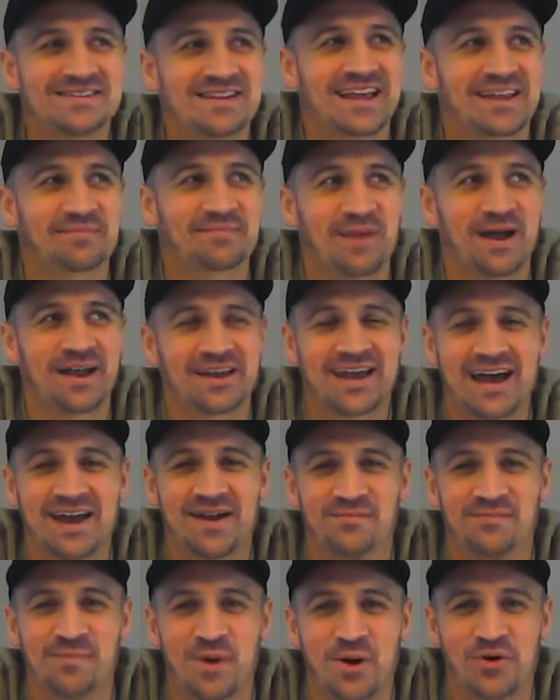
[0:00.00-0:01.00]
He's like my
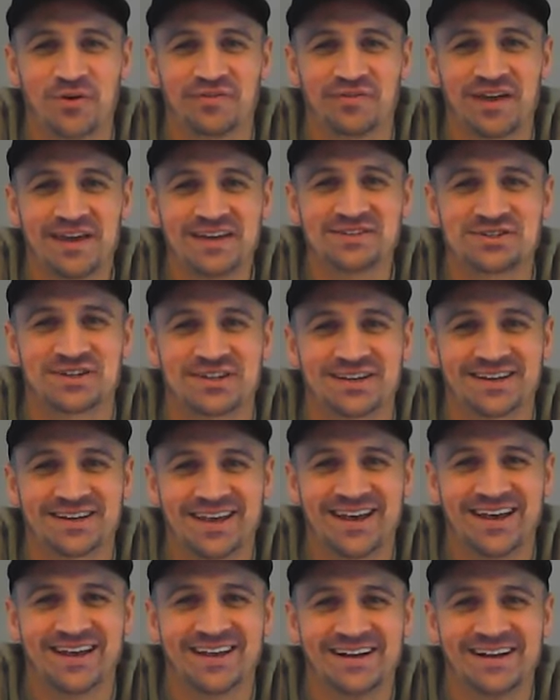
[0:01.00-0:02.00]
kind of motivation.
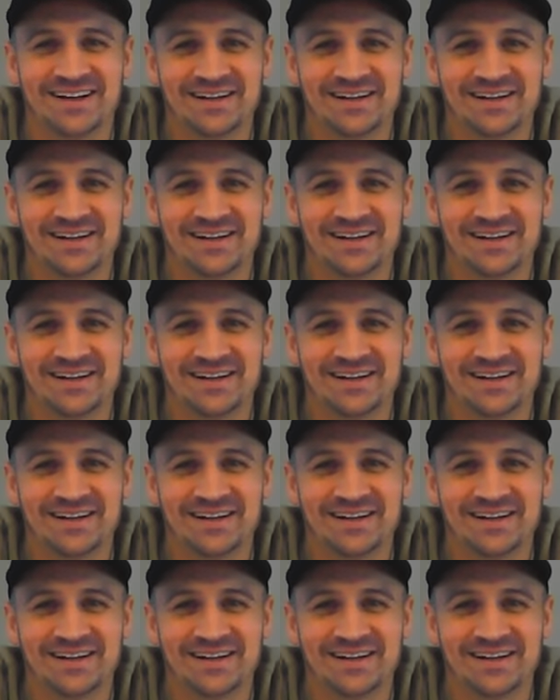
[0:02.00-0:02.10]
